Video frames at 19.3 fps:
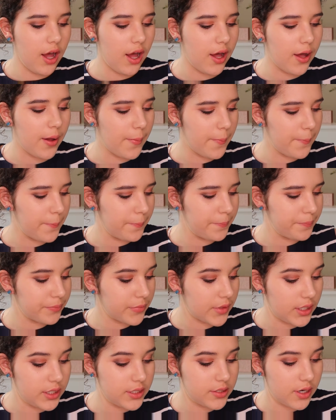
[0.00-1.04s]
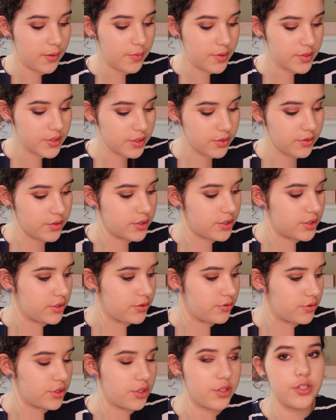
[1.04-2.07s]
And I'm also going
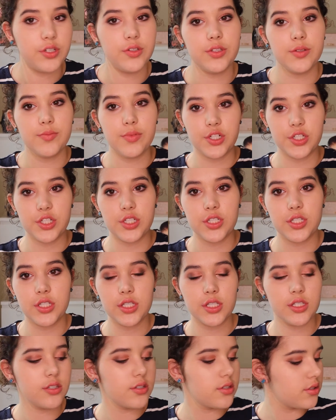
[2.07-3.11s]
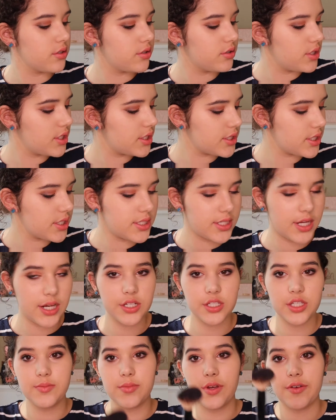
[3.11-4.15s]
to show you the brushes. This is
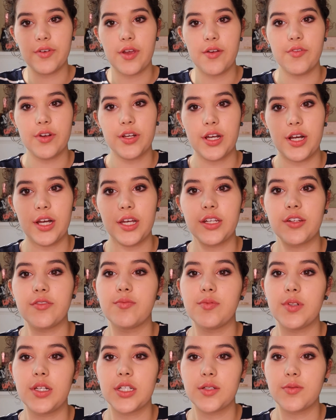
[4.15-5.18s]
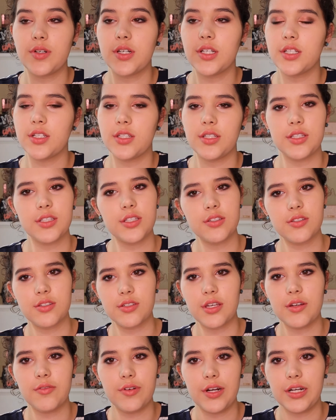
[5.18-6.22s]
actually my favorite kind of blush brush. Let's just
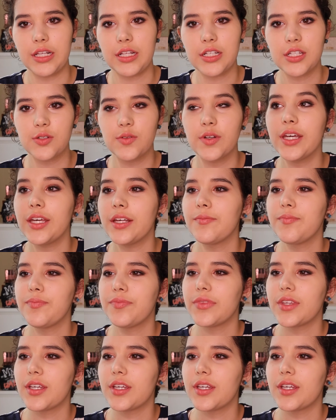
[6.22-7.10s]
get right into it.